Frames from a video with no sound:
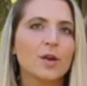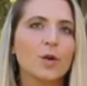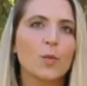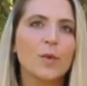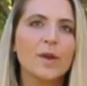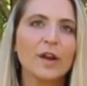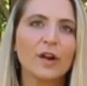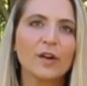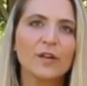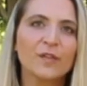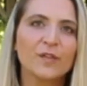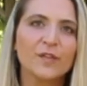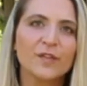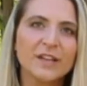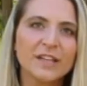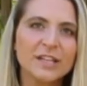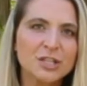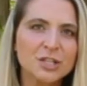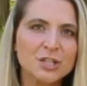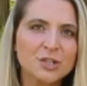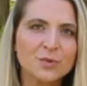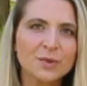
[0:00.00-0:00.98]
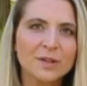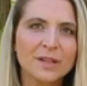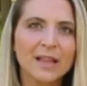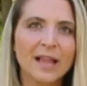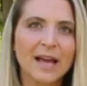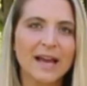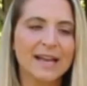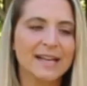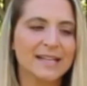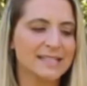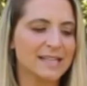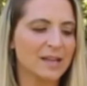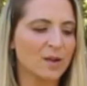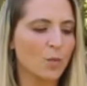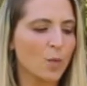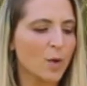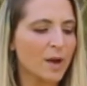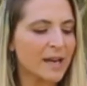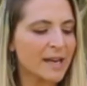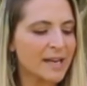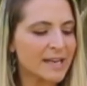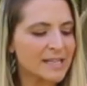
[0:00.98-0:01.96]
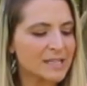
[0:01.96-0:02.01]
We are visualizing
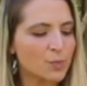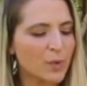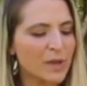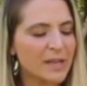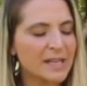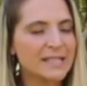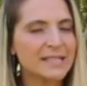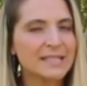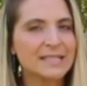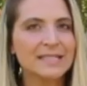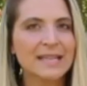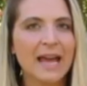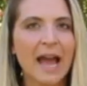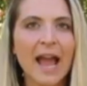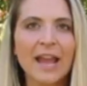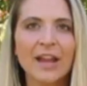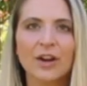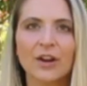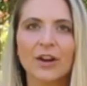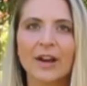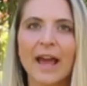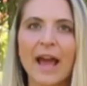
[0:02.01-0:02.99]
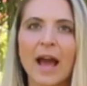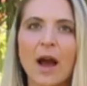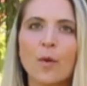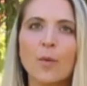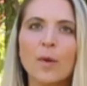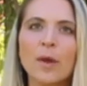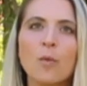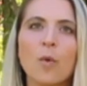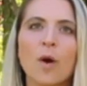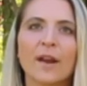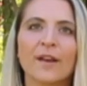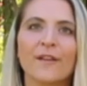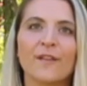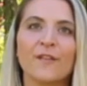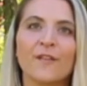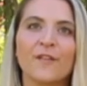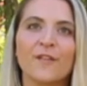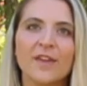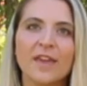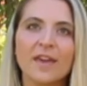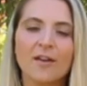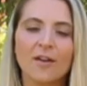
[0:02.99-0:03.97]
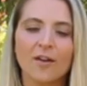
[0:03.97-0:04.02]
what it is we desire and how we want to
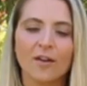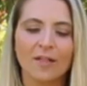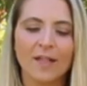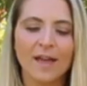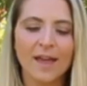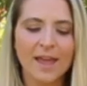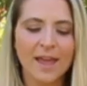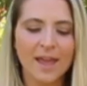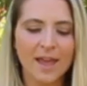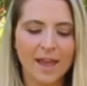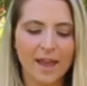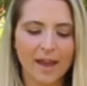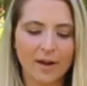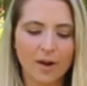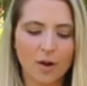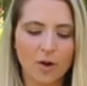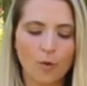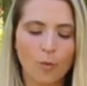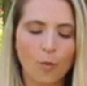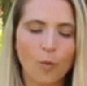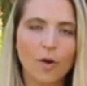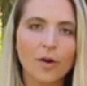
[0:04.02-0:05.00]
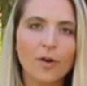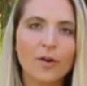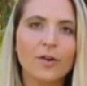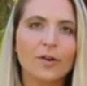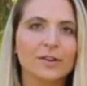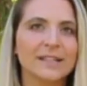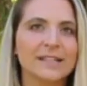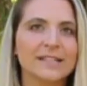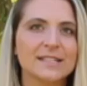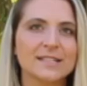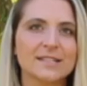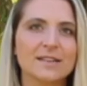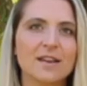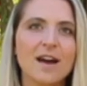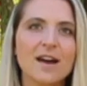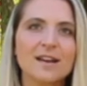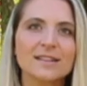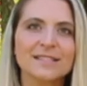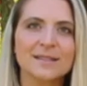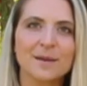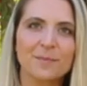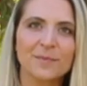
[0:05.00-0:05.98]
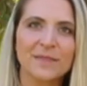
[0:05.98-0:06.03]
feel in our world. It's
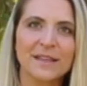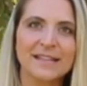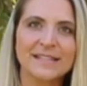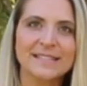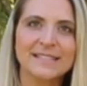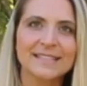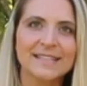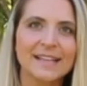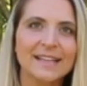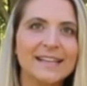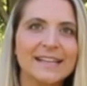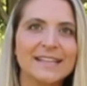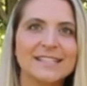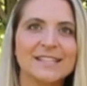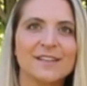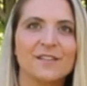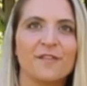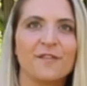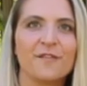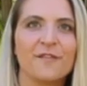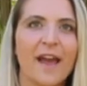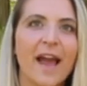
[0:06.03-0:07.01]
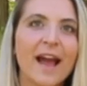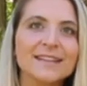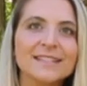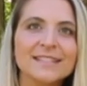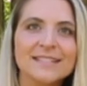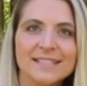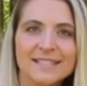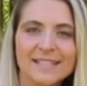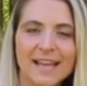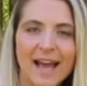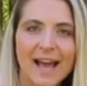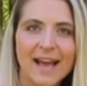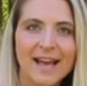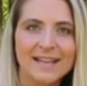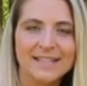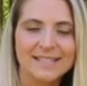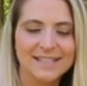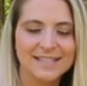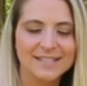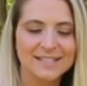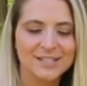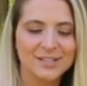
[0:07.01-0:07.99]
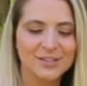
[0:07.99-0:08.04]
not something silly to
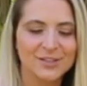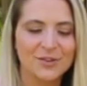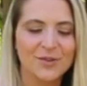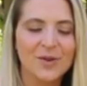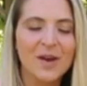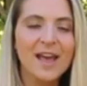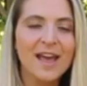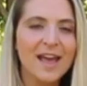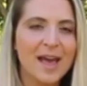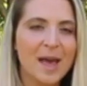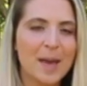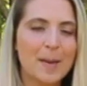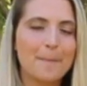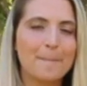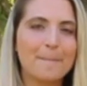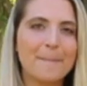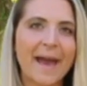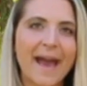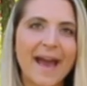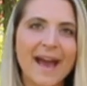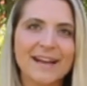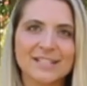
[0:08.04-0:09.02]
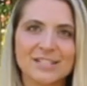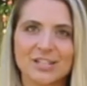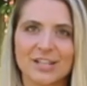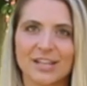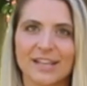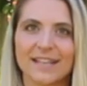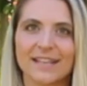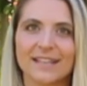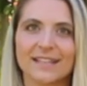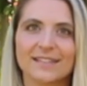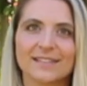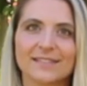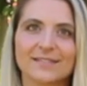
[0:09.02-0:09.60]
fantasize and to imagine.